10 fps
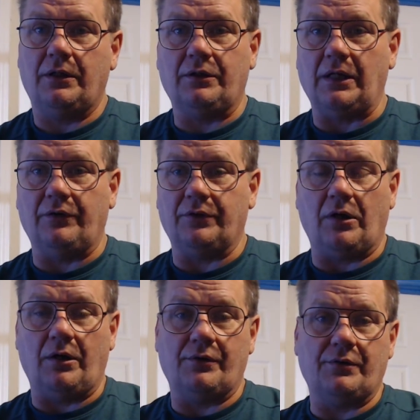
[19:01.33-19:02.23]
You go down
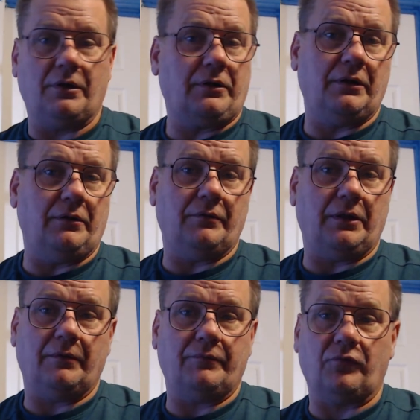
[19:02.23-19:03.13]

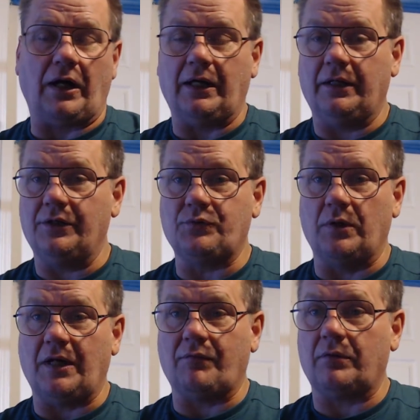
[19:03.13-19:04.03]
to Riley's,
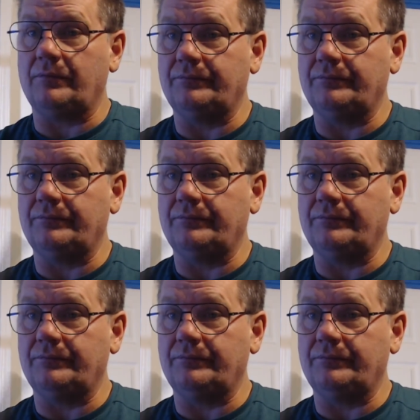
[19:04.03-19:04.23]
whatever.